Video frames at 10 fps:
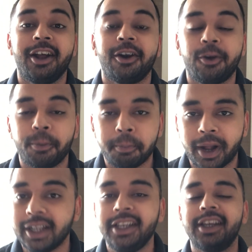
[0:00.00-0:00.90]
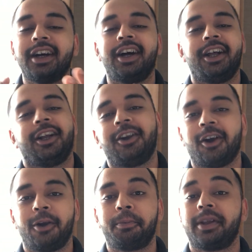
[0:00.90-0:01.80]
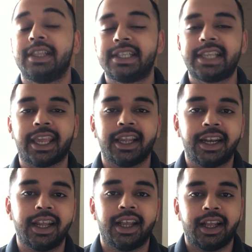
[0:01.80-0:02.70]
Romagna Grand Prix, the second